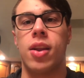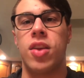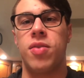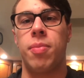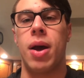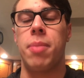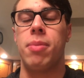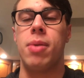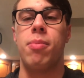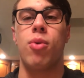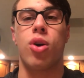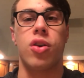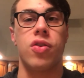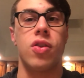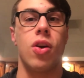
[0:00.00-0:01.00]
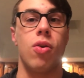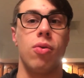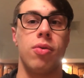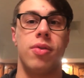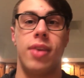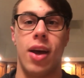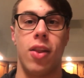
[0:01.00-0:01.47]
this might be more
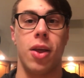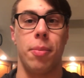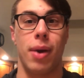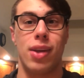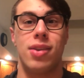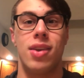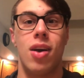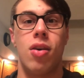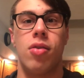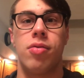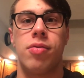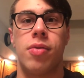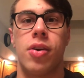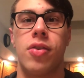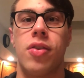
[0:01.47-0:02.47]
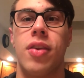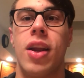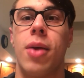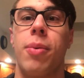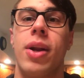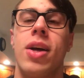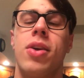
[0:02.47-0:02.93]
so telling myself versus
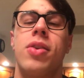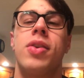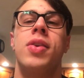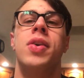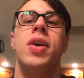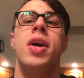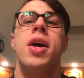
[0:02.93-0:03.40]
anyone else,